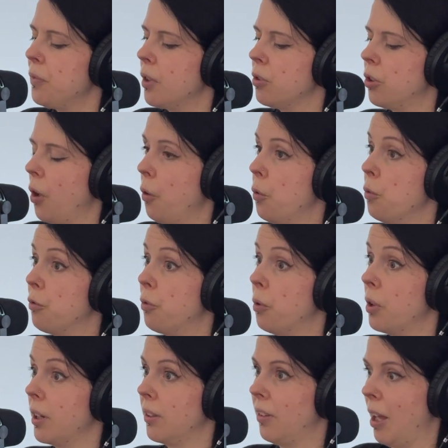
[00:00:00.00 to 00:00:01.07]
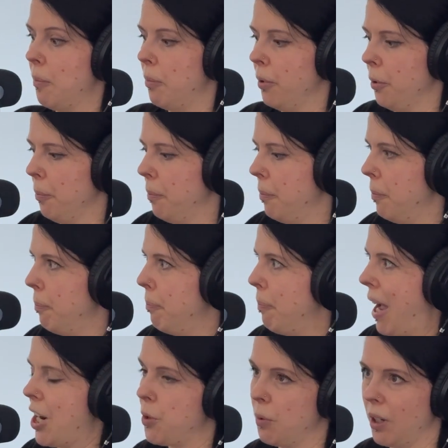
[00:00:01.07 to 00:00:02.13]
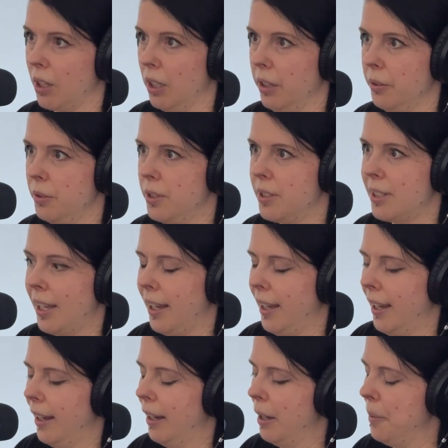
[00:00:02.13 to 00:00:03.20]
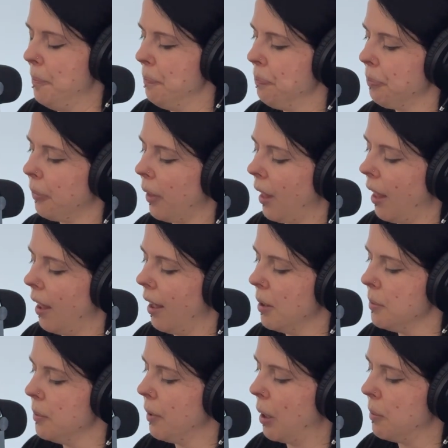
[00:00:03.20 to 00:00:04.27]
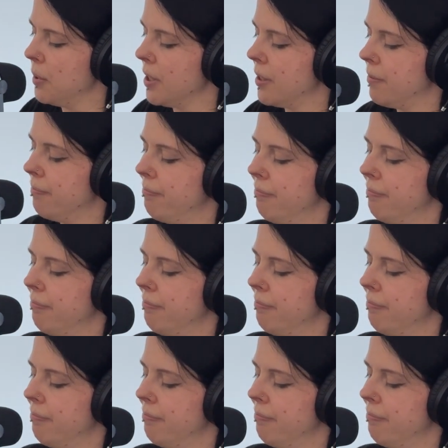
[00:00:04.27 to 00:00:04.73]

So, for example, batch workloads. I was